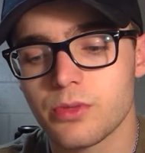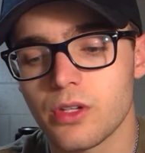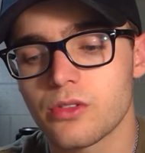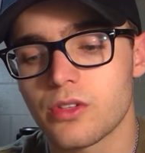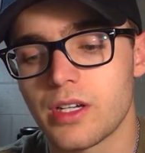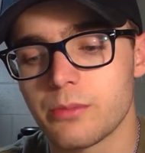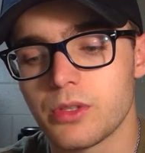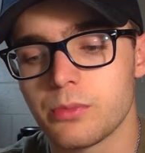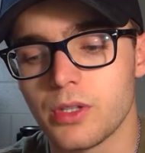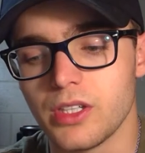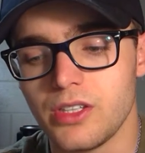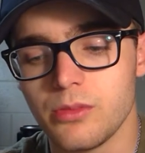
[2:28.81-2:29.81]
program to
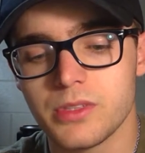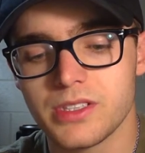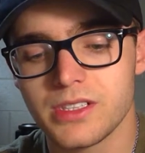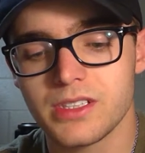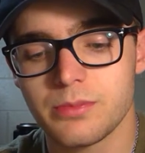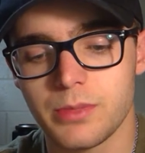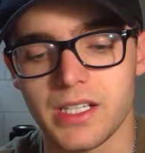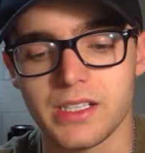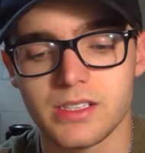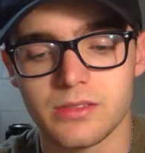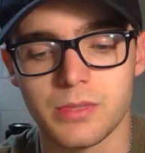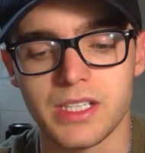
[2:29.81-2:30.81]
put humans in
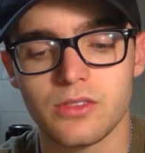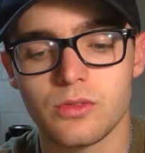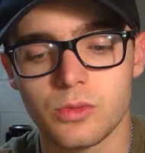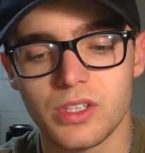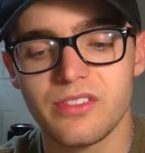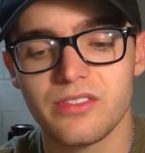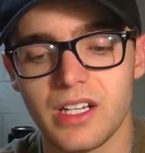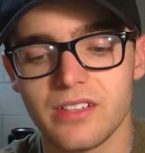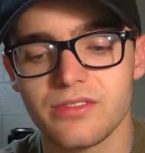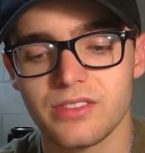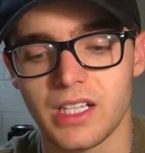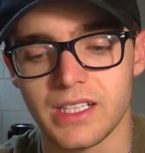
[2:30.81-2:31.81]
space, made
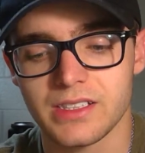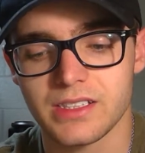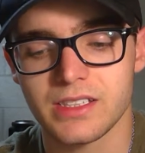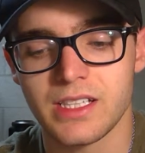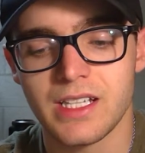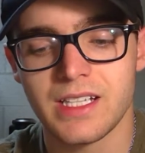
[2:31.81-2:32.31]
25 flights,